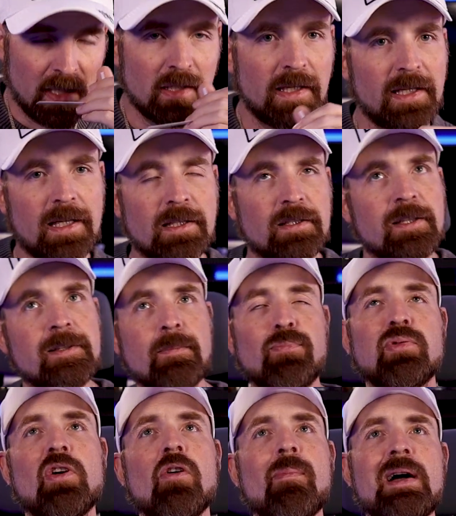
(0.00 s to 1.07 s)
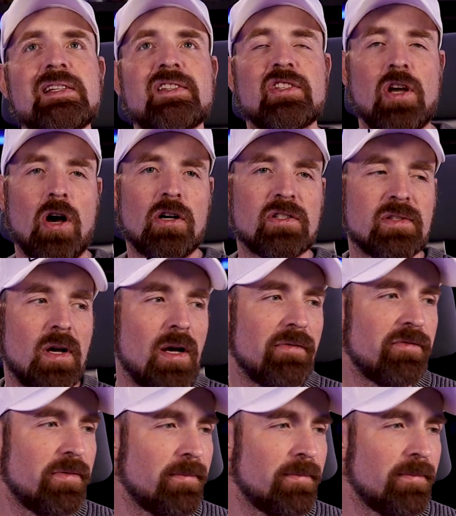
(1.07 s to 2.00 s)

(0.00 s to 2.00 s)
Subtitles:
Like, does it blow my socks off?